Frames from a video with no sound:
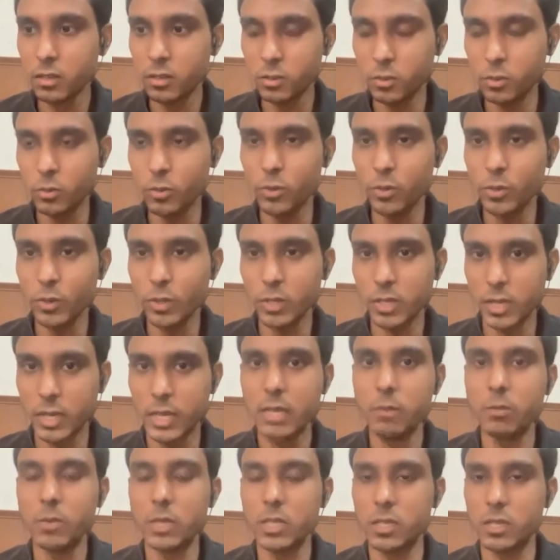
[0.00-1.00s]
Two,
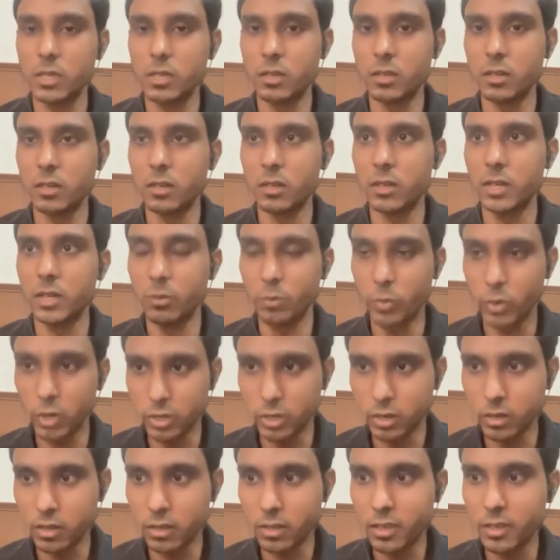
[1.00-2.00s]
time is an uh,
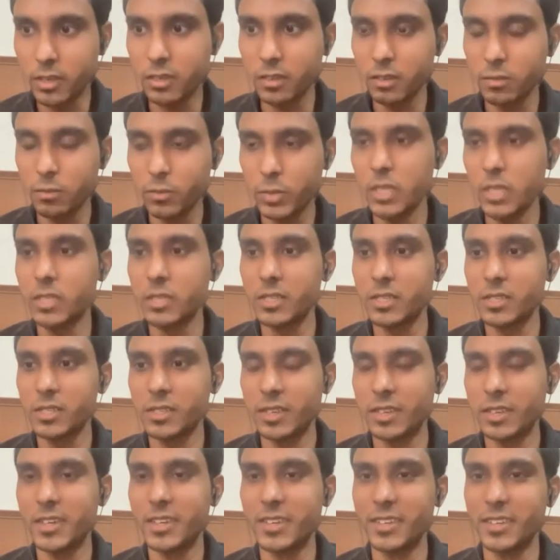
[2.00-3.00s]
important thing. Please,
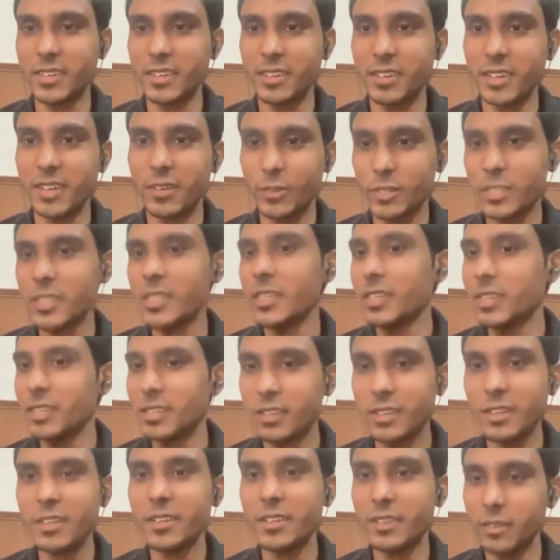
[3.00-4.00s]
yeah, I would say
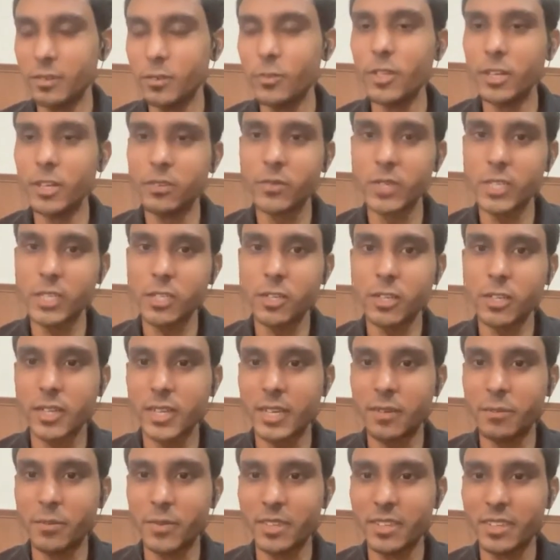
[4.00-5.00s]
do not waste your
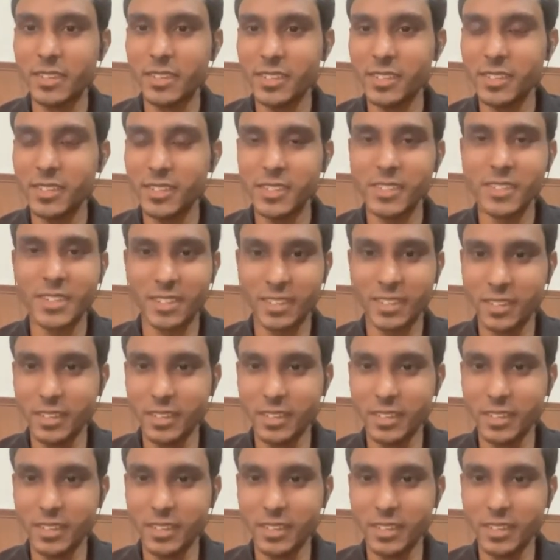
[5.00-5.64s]
time. Just